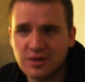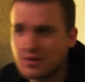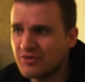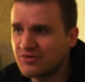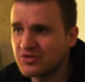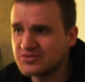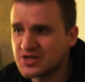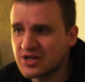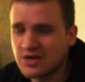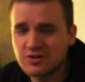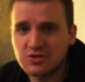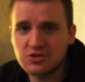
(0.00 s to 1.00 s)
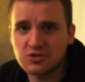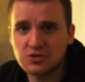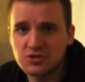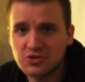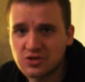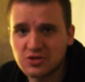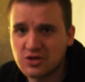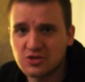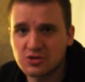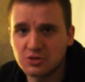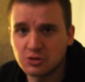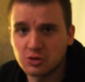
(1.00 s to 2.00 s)
By about 15 ounces of those things, I'd
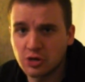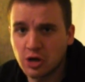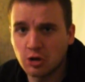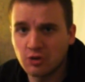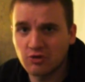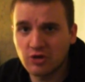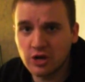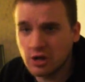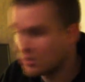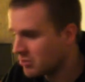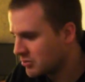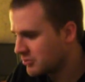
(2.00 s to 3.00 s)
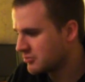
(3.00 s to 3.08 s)
still do it all over again.